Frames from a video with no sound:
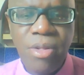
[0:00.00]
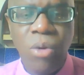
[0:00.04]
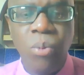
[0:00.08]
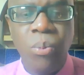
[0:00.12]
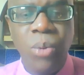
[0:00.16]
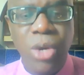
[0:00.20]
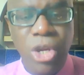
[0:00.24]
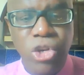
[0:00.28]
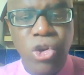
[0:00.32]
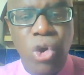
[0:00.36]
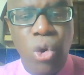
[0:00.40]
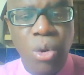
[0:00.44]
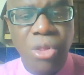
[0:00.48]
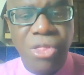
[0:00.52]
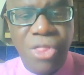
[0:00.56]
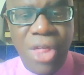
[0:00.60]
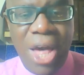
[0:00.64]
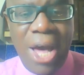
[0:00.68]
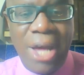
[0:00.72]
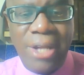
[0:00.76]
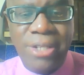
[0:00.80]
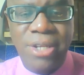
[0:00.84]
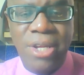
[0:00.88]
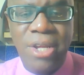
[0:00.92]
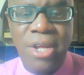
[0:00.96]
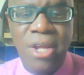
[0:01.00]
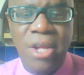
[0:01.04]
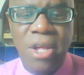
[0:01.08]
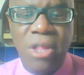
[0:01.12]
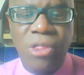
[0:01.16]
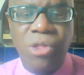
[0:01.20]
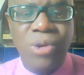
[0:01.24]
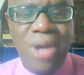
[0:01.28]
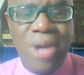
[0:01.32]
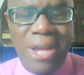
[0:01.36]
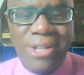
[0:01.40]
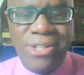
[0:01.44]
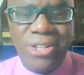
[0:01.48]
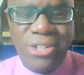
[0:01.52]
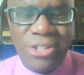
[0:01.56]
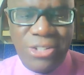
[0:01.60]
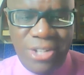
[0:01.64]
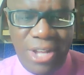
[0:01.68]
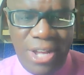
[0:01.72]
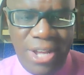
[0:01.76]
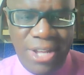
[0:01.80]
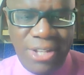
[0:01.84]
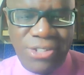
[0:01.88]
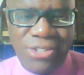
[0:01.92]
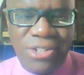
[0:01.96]
We know that the United
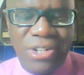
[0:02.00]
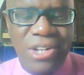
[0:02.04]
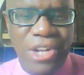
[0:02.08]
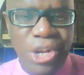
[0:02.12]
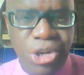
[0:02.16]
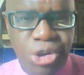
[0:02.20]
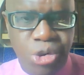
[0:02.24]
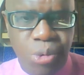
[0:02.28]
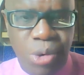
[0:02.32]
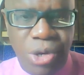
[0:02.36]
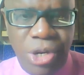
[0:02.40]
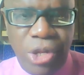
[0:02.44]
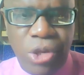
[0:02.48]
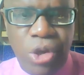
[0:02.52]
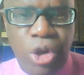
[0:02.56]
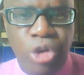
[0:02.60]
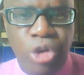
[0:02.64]
States literally